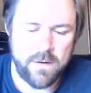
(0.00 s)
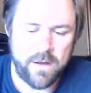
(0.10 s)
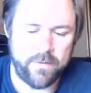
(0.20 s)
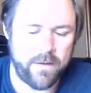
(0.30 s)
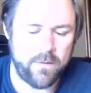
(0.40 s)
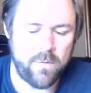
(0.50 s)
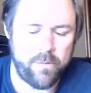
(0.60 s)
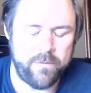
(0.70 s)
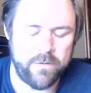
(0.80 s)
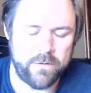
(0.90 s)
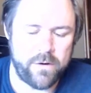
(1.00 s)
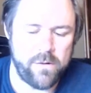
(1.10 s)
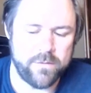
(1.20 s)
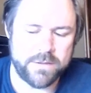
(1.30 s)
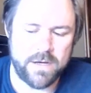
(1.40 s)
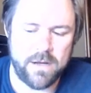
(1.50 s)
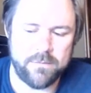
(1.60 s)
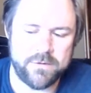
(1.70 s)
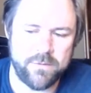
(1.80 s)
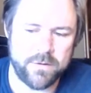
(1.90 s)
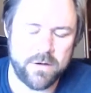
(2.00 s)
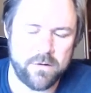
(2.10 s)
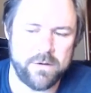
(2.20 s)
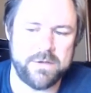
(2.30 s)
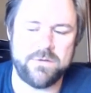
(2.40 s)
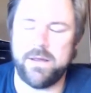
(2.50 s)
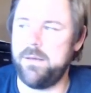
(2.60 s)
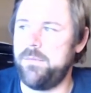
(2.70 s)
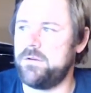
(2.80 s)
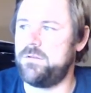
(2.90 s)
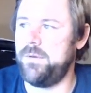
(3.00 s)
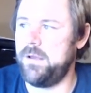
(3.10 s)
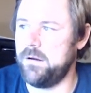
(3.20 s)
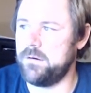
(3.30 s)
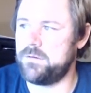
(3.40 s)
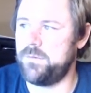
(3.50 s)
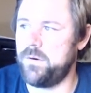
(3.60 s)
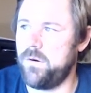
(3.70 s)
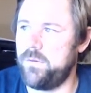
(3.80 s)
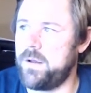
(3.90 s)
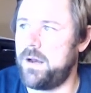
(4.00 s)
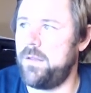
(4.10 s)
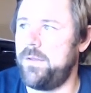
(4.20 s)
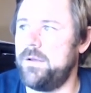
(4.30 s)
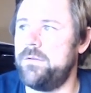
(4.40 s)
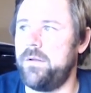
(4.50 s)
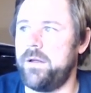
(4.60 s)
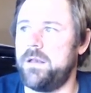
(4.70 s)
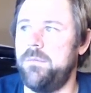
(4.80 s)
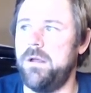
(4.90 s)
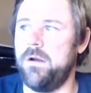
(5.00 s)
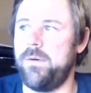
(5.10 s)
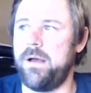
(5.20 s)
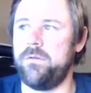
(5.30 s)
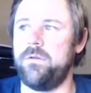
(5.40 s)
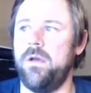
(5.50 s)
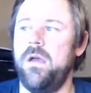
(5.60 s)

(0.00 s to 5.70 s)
And then what we've learned to do over time is to encourage ladybugs to be here. So we grow the kind of things they like to be around.